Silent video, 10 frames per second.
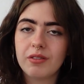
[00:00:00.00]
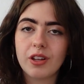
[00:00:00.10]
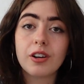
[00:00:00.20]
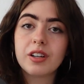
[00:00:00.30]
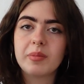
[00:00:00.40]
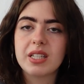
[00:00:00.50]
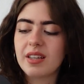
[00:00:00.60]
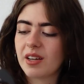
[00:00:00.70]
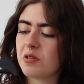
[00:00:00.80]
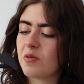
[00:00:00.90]
vlog, in my
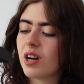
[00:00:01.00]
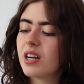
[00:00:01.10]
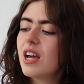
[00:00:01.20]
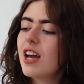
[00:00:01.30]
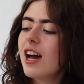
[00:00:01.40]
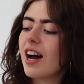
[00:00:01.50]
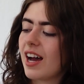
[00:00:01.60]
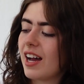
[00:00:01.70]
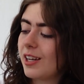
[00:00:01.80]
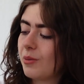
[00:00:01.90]
second one,
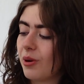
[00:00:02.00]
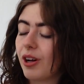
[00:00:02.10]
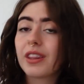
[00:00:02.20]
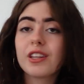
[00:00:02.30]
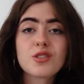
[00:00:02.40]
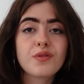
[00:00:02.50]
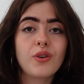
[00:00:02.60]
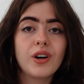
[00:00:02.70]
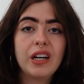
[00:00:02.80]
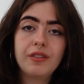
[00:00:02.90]
I bought this
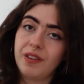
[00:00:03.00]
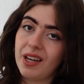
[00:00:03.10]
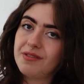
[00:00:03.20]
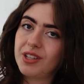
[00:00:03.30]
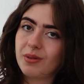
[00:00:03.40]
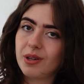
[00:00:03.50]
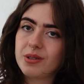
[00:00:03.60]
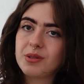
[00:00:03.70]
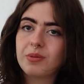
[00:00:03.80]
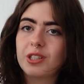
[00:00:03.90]
for 5
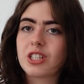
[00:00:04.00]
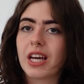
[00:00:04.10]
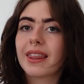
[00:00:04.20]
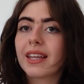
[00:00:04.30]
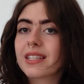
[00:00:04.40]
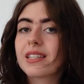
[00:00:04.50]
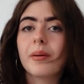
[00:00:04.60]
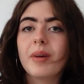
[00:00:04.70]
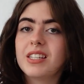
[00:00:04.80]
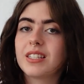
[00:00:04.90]
euros, which I think is an
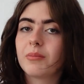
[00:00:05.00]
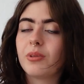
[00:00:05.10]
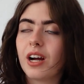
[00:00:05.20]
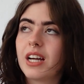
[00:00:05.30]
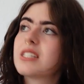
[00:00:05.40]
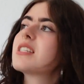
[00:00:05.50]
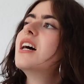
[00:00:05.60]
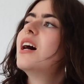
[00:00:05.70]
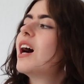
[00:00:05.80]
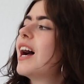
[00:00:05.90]
amazing price.
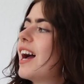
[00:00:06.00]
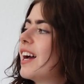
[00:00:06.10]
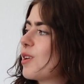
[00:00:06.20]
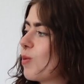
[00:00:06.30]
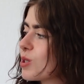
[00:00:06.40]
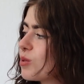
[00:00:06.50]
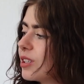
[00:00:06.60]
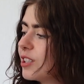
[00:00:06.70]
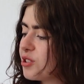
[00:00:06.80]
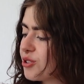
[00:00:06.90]
And I wasn't
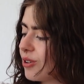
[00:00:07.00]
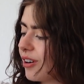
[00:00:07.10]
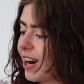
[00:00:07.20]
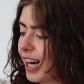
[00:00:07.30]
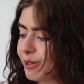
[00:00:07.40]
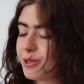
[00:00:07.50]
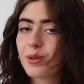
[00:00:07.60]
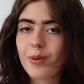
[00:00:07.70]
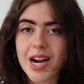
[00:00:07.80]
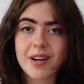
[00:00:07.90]
really sure how to
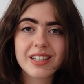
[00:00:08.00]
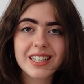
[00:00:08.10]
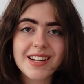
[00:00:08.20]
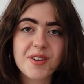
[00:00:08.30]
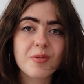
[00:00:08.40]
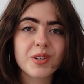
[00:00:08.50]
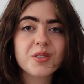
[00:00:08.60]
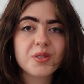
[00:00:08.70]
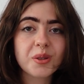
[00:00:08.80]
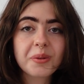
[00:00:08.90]
wear it and what
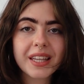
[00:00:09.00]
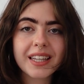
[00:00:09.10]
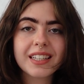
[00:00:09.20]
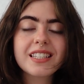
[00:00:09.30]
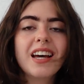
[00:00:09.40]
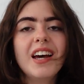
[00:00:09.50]
to do with it.